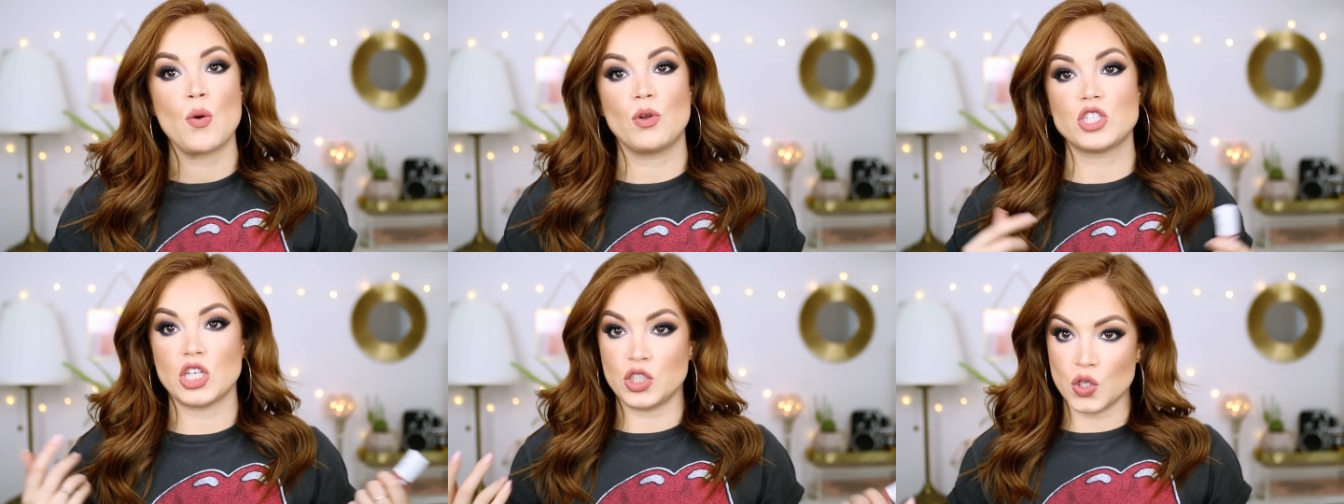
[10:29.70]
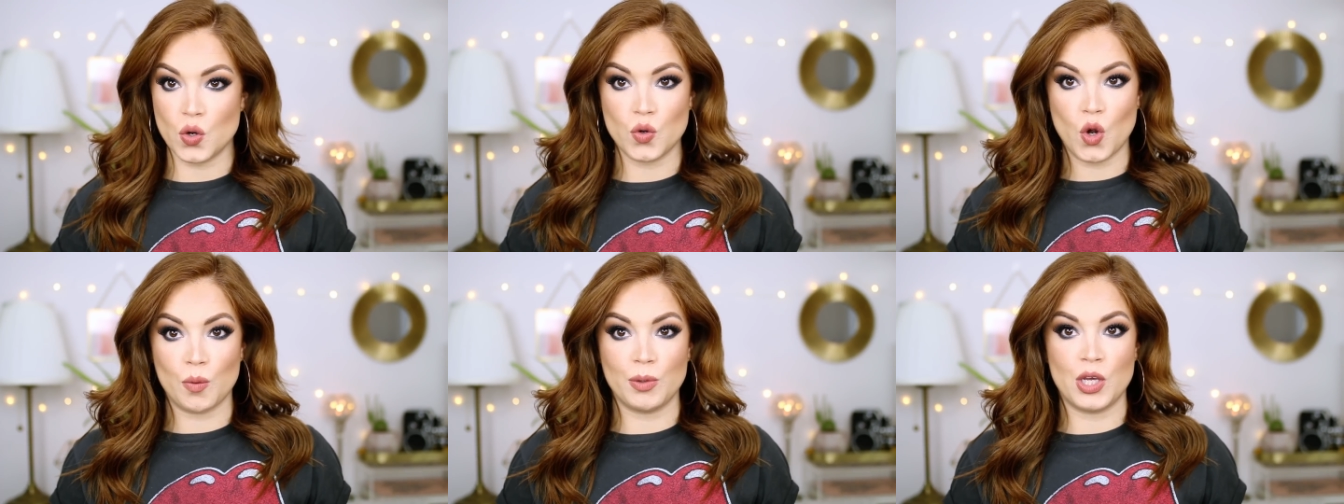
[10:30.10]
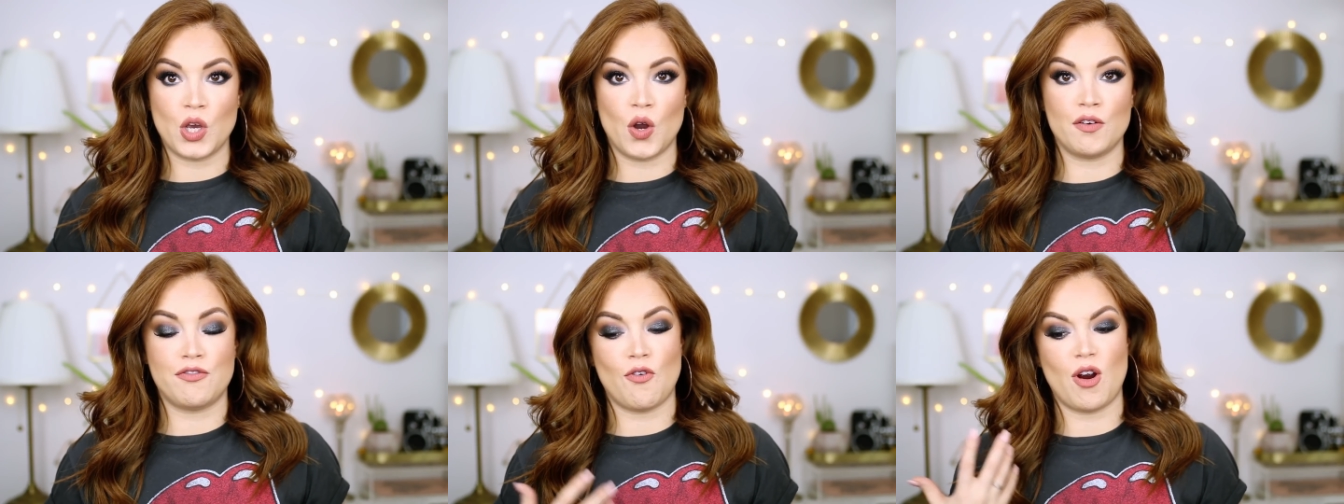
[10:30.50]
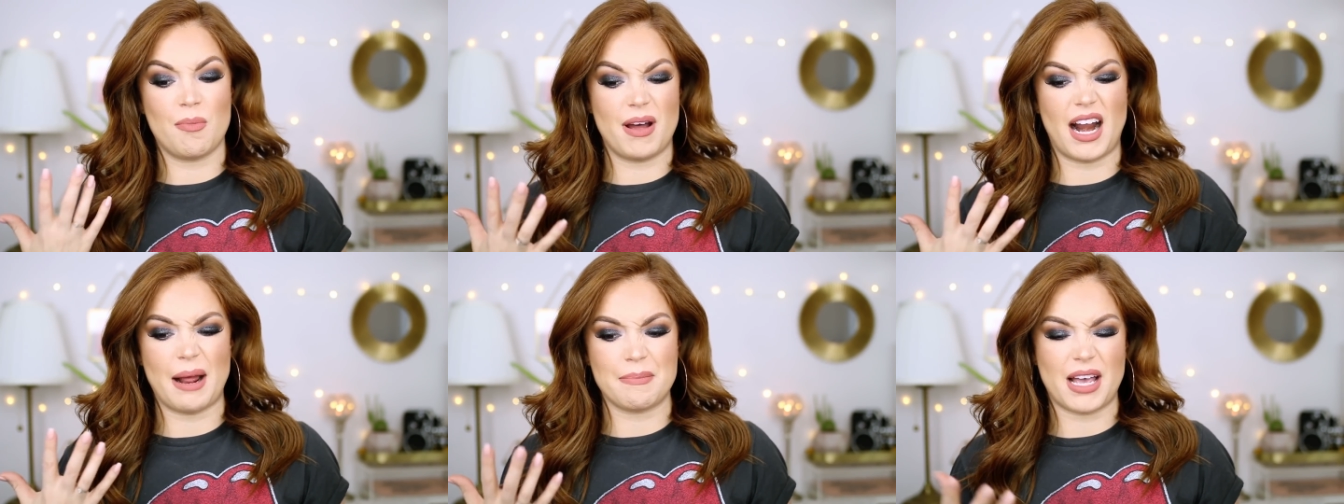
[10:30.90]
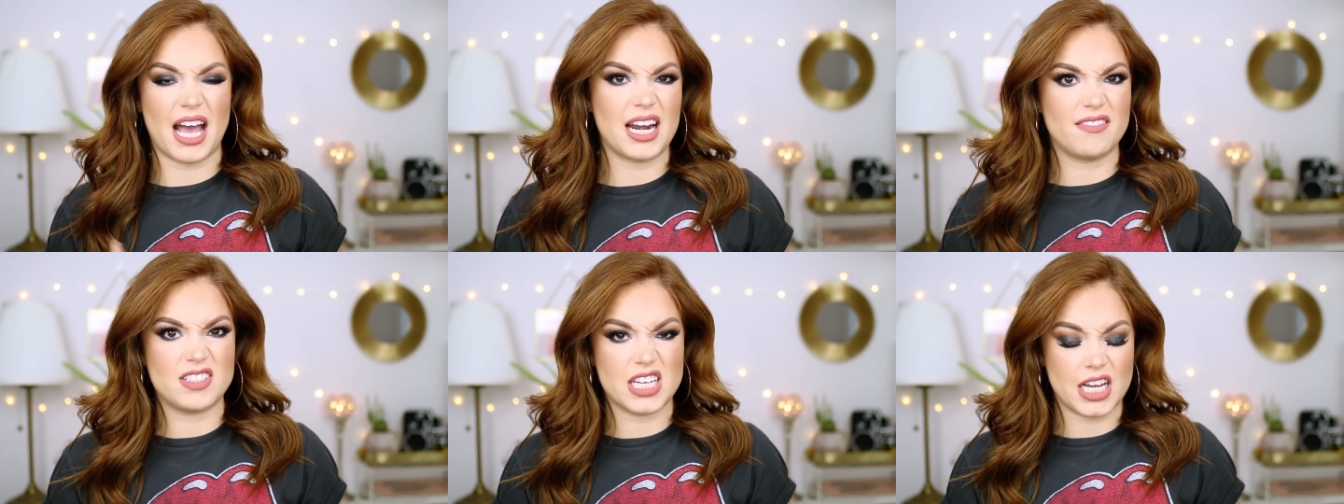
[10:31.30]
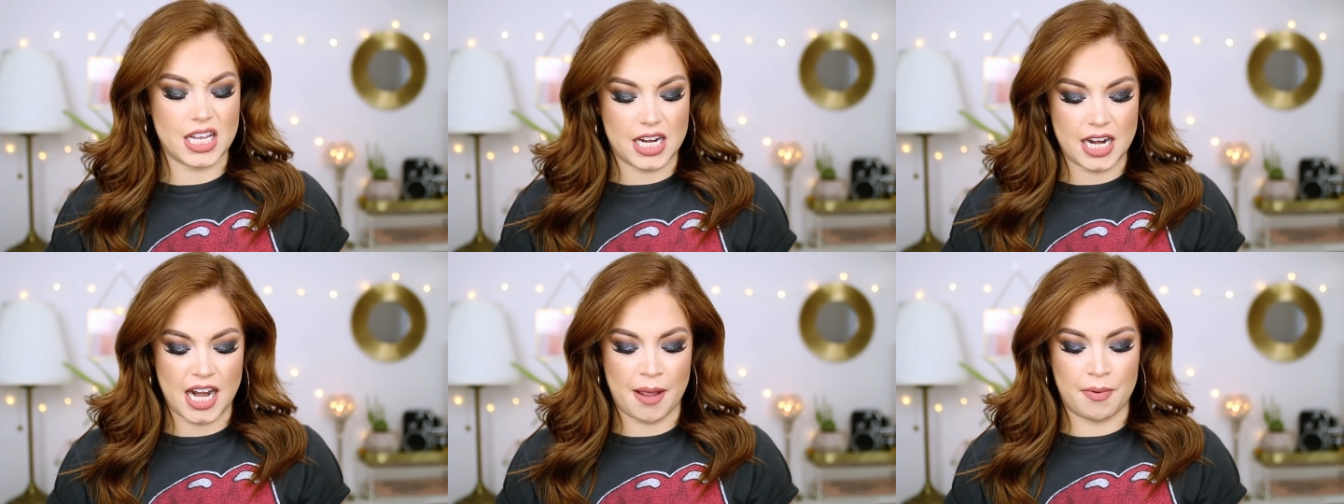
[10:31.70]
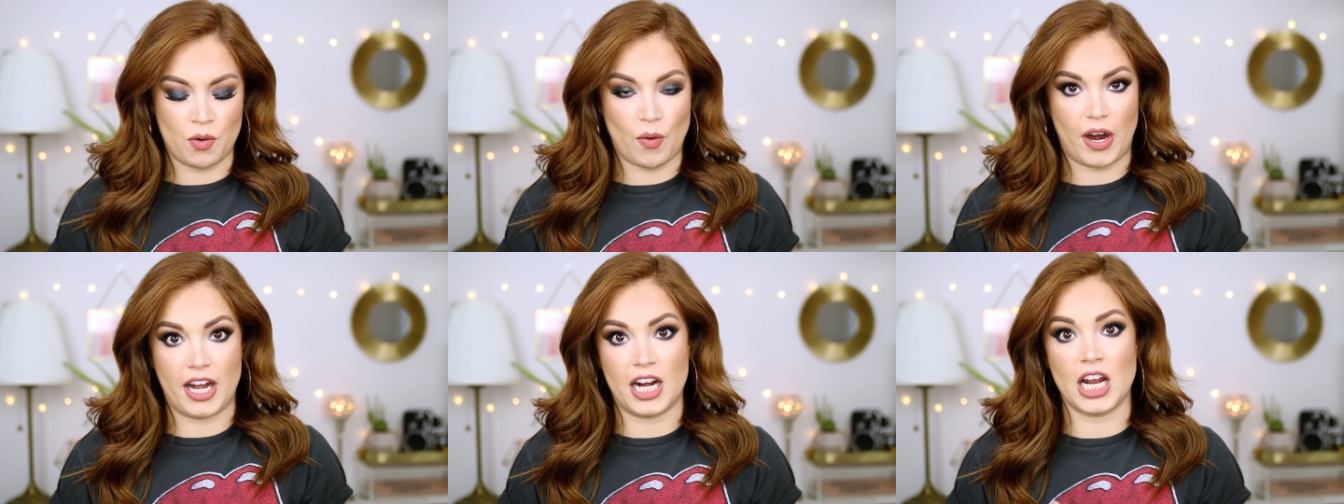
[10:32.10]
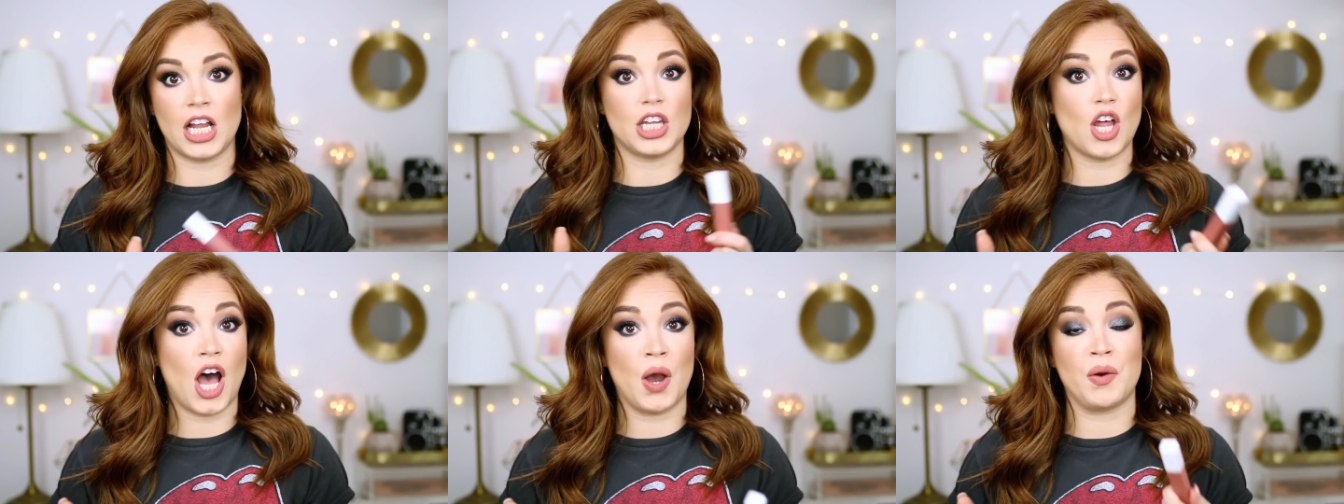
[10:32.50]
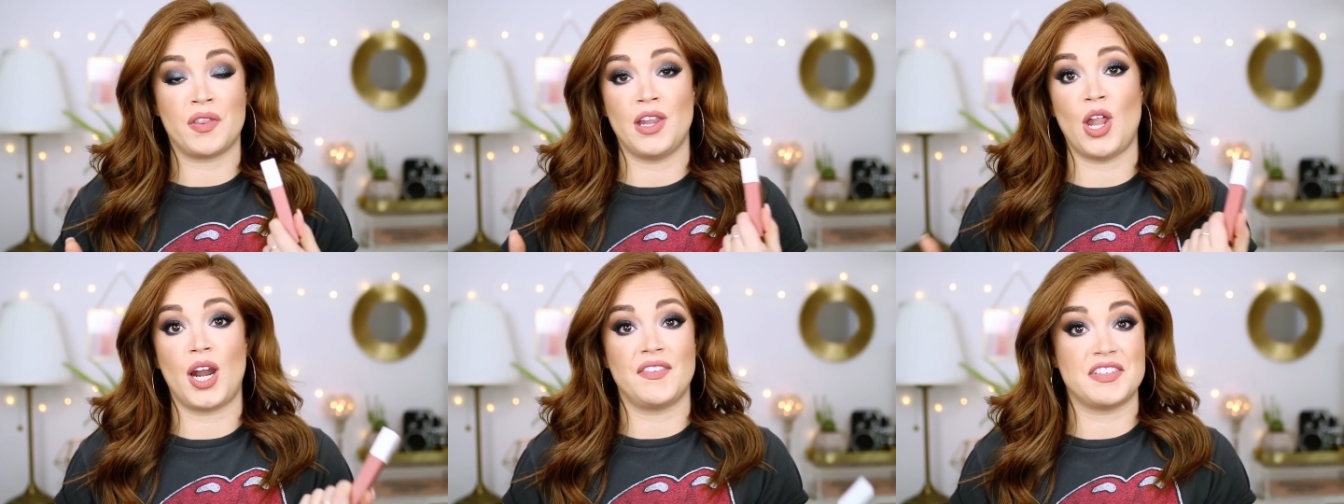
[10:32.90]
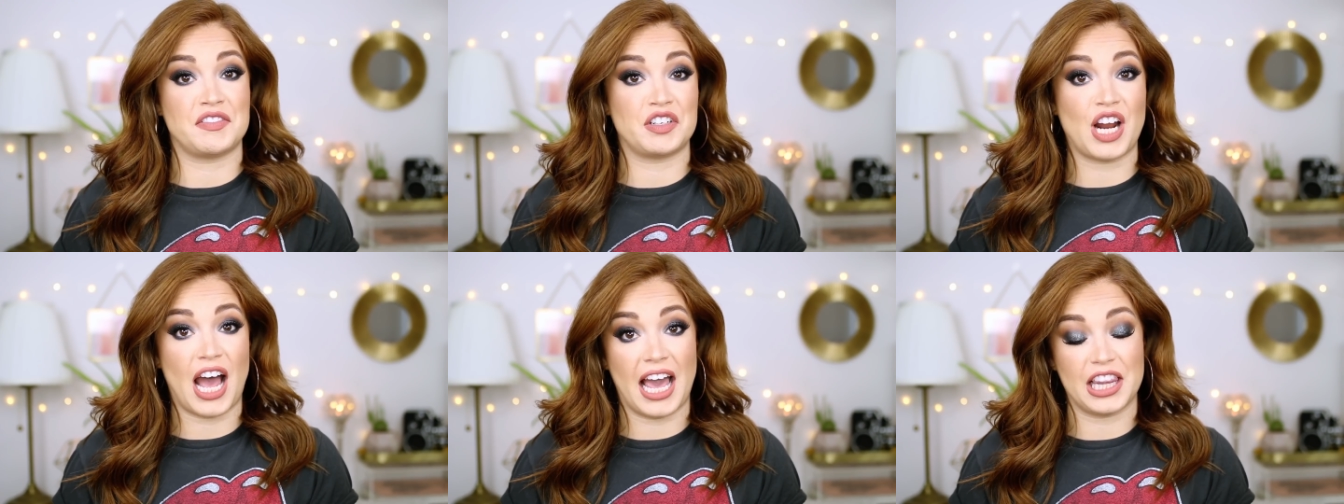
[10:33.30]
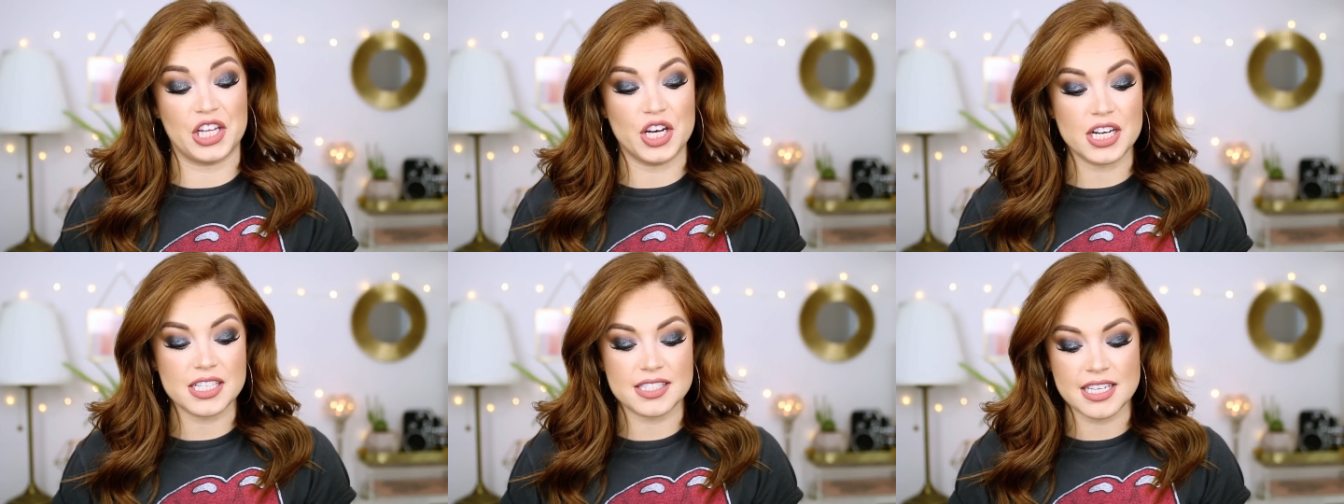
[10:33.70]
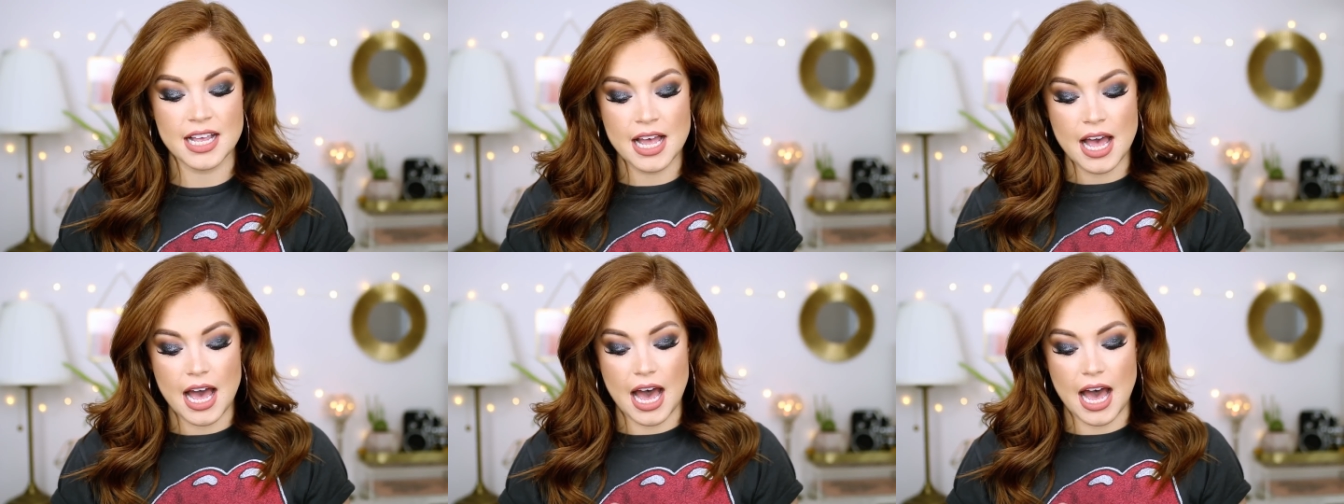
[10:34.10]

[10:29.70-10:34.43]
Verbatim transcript: which I don't normally go for, but I'm kind of digging it, and I've been wearing it a lot with a lot of different eye looks.